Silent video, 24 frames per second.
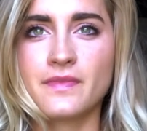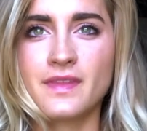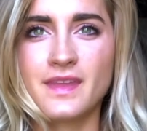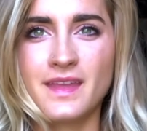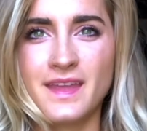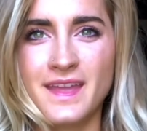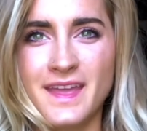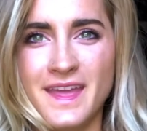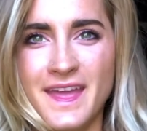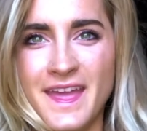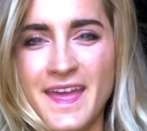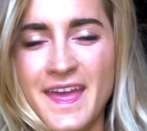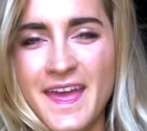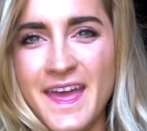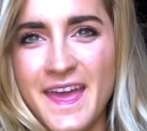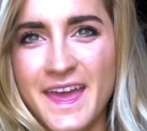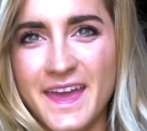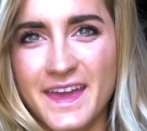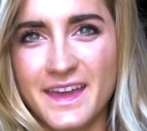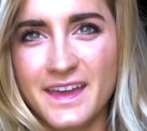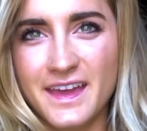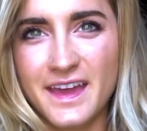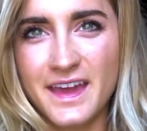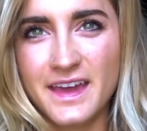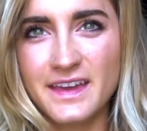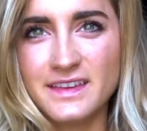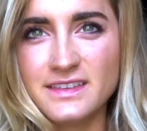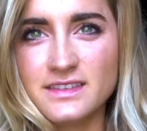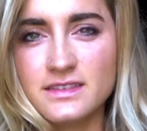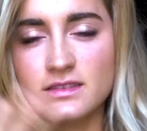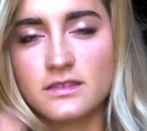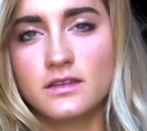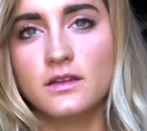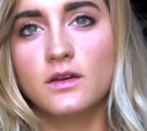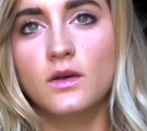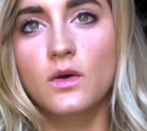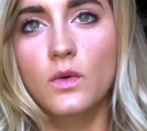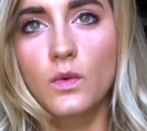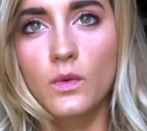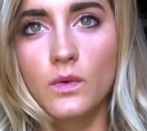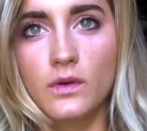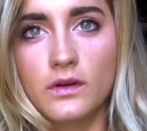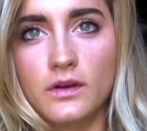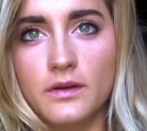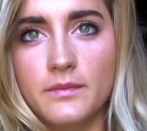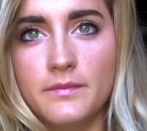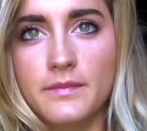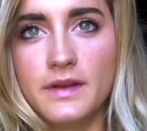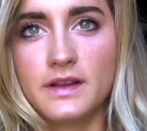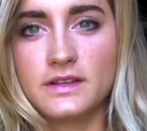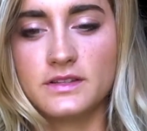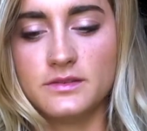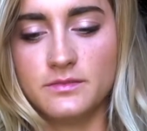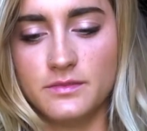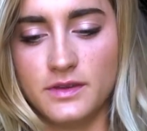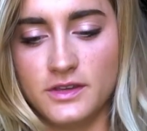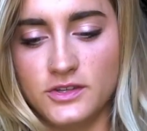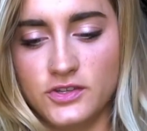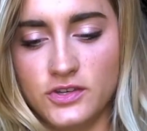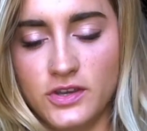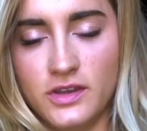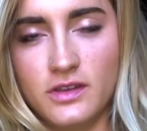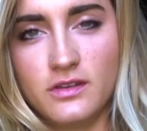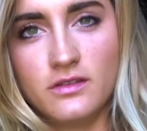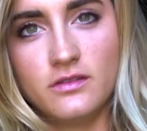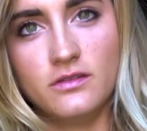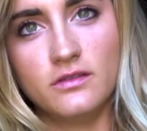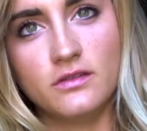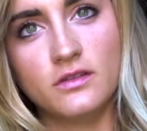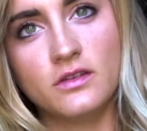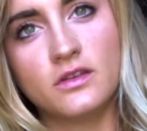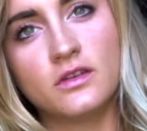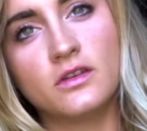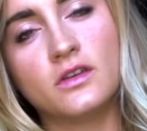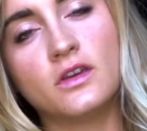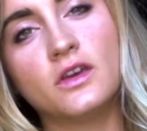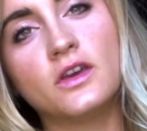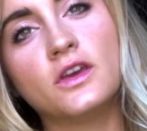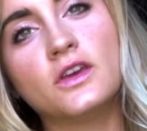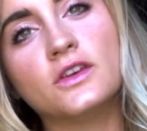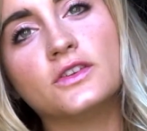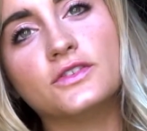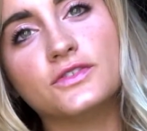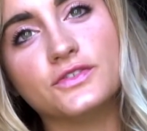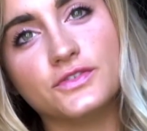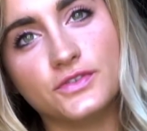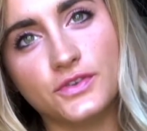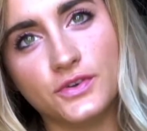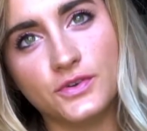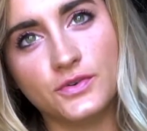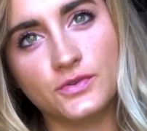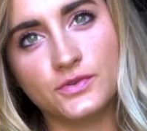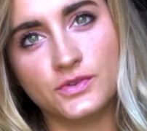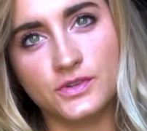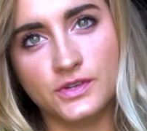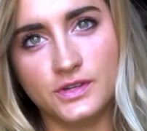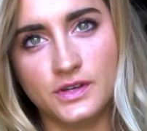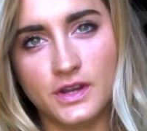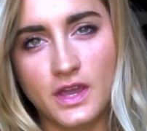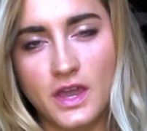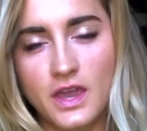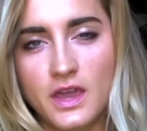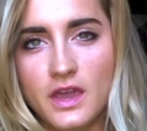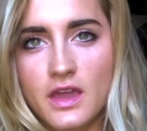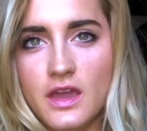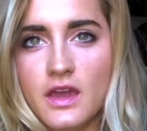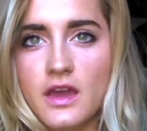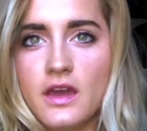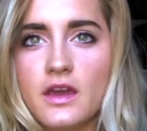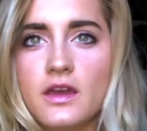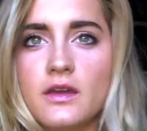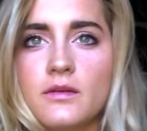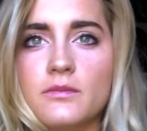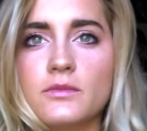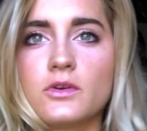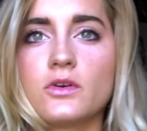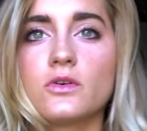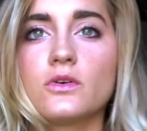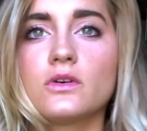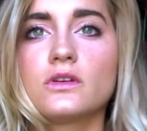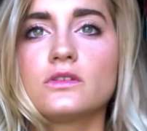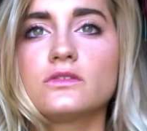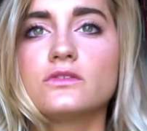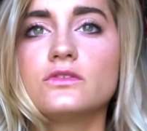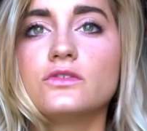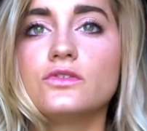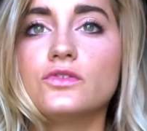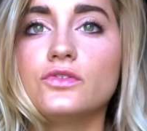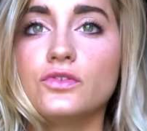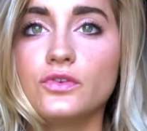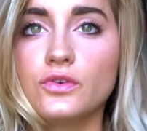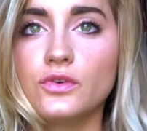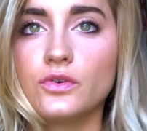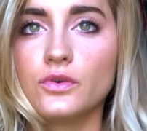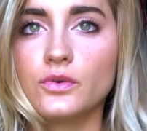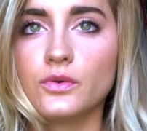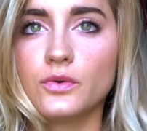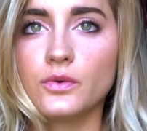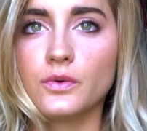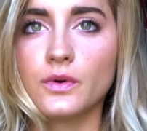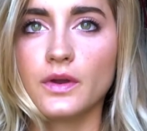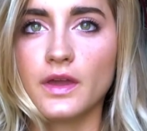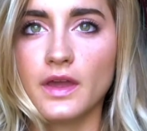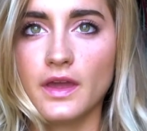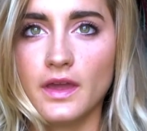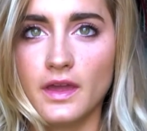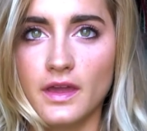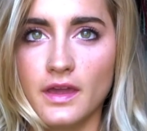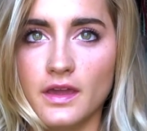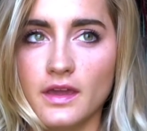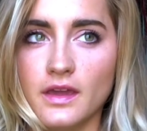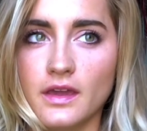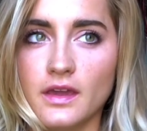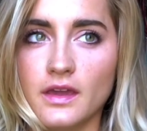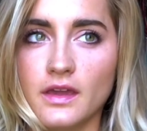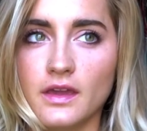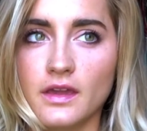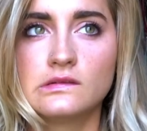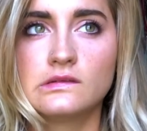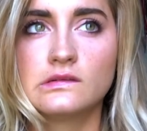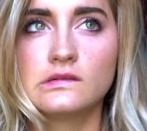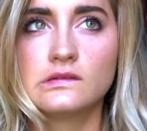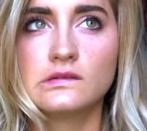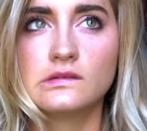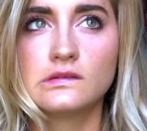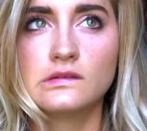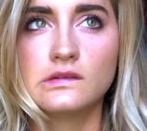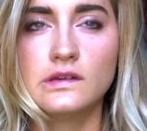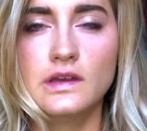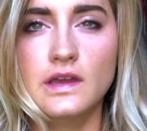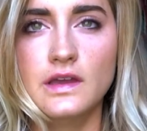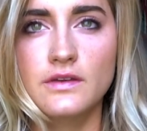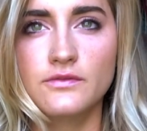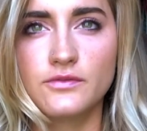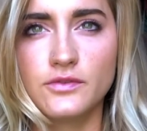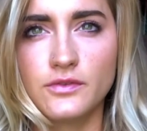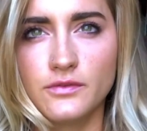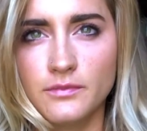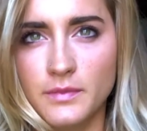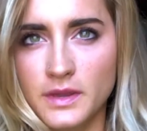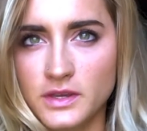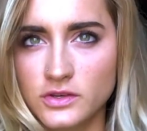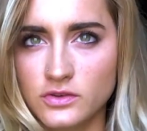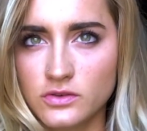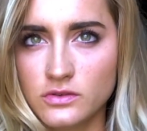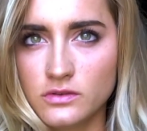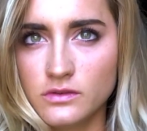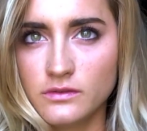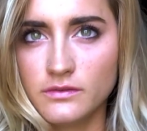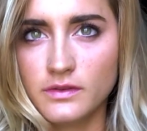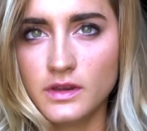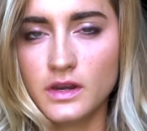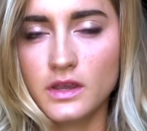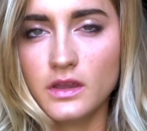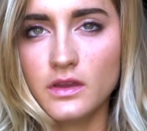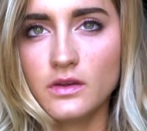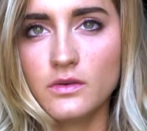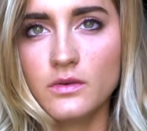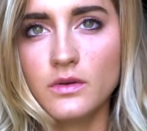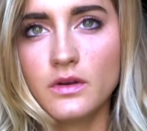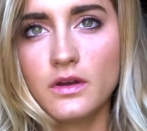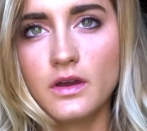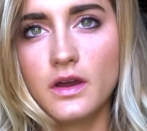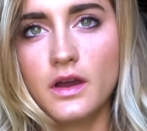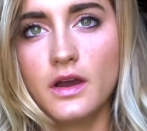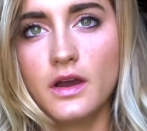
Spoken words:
Hey guys, welcome back to my channel. So today I am going to do a informational video.